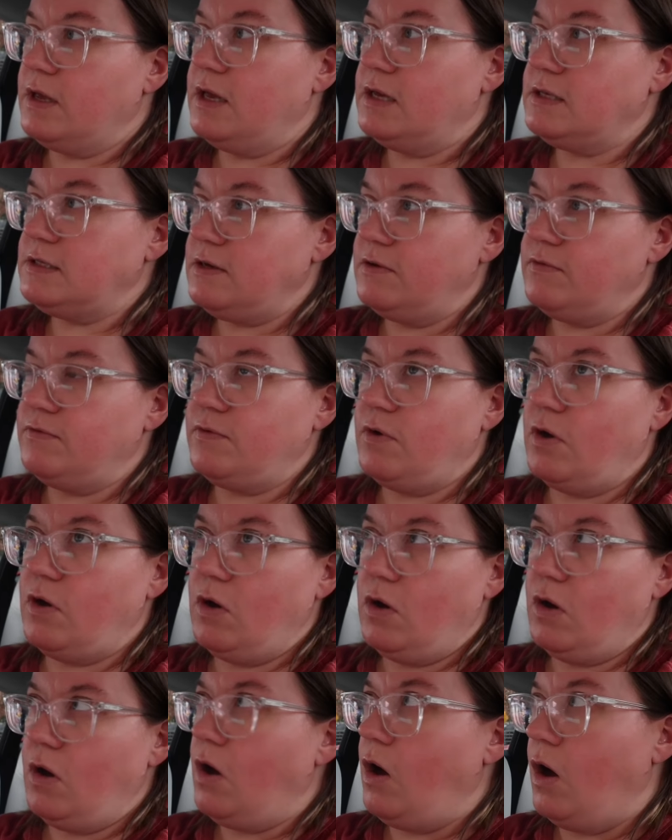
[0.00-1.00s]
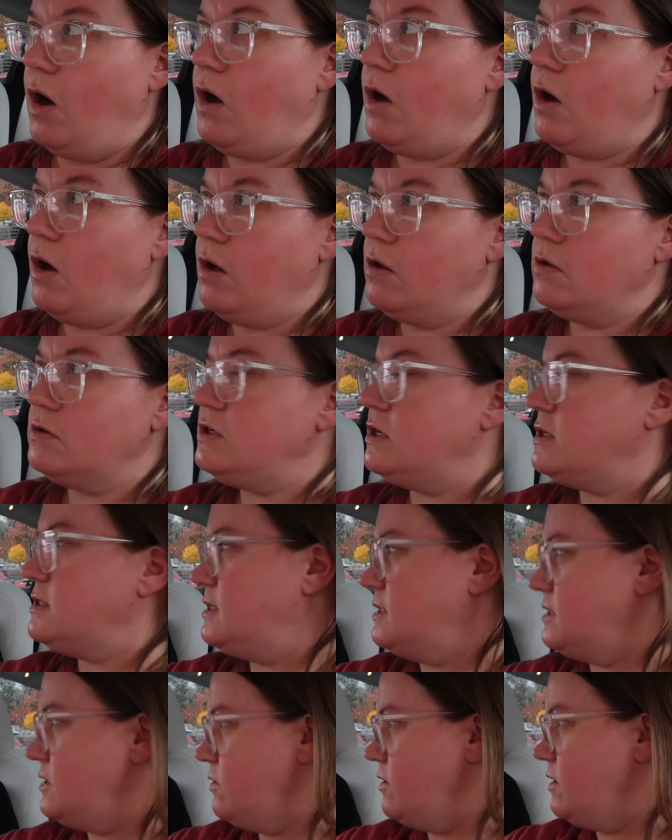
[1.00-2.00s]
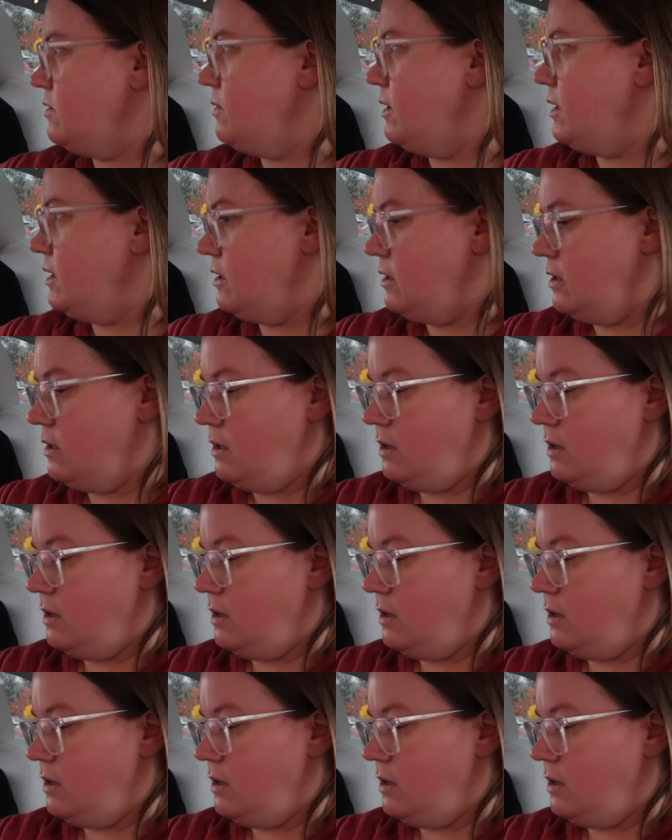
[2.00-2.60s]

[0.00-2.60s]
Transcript: kids have all, Chelsea's the only one